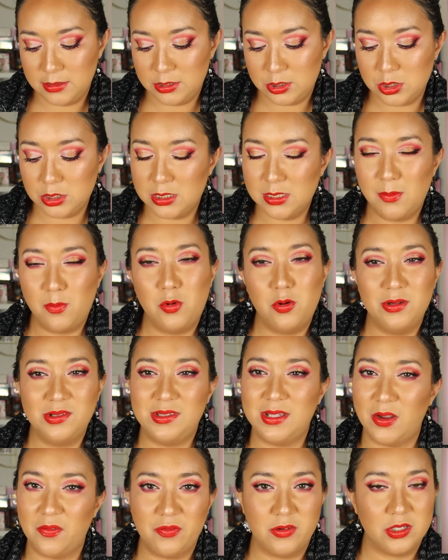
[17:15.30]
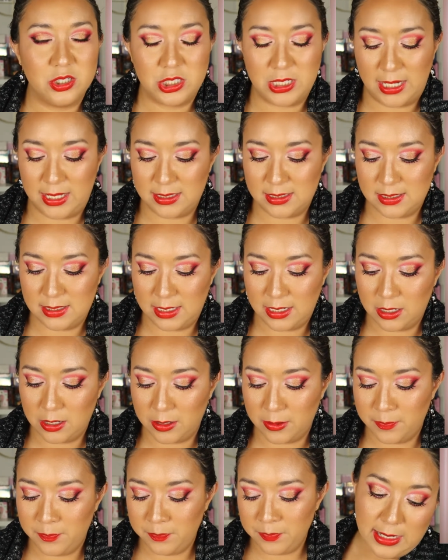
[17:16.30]
just some more different shades in
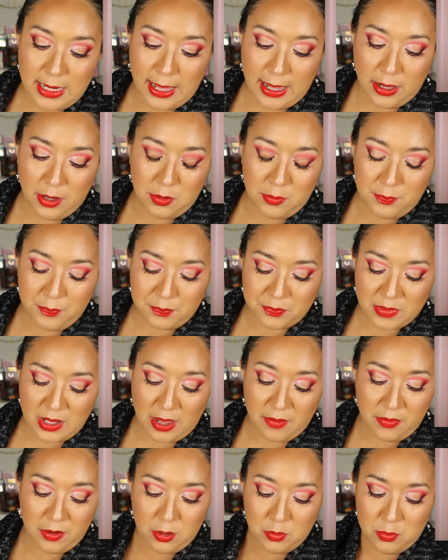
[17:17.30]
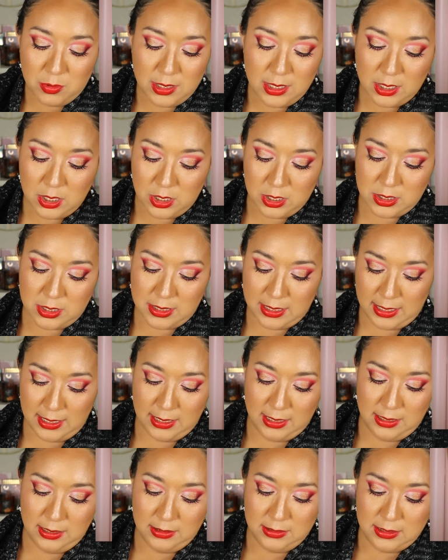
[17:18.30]
here. Now, I've heard really good
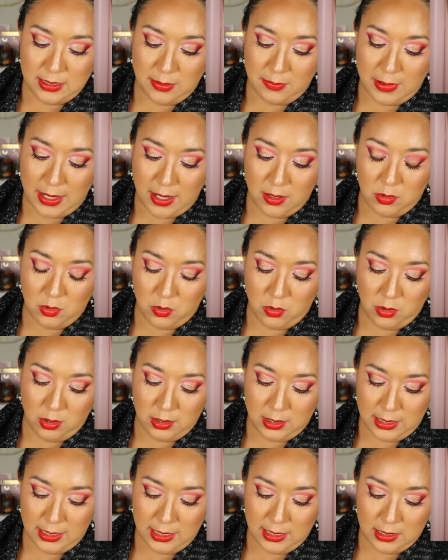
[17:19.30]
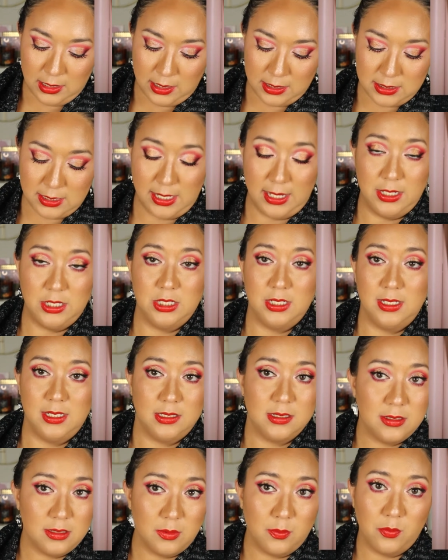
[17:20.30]
things about Laura Lee Los
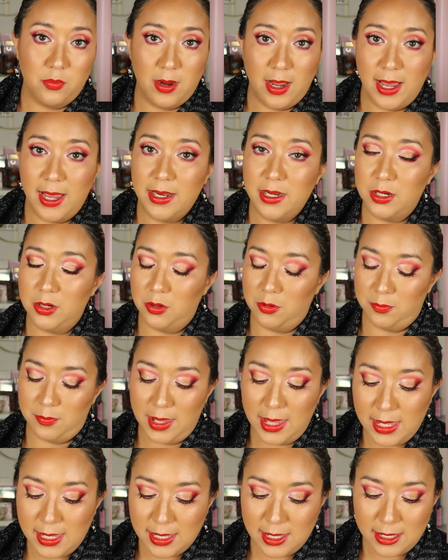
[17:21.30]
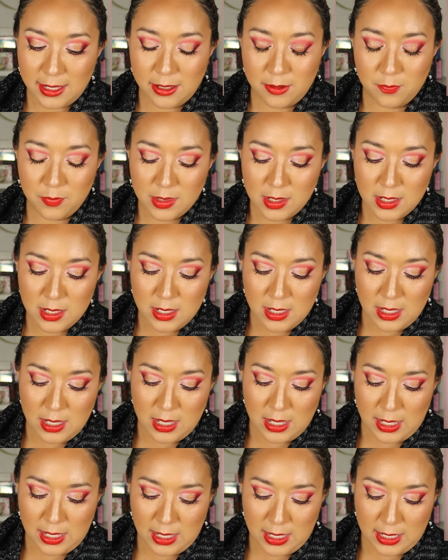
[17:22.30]
Angeles and the brand and her makeup.
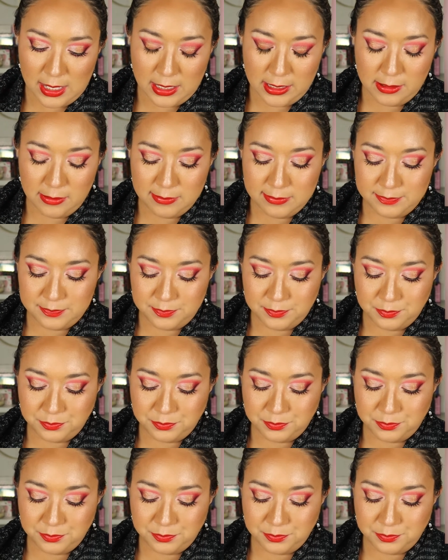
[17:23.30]
And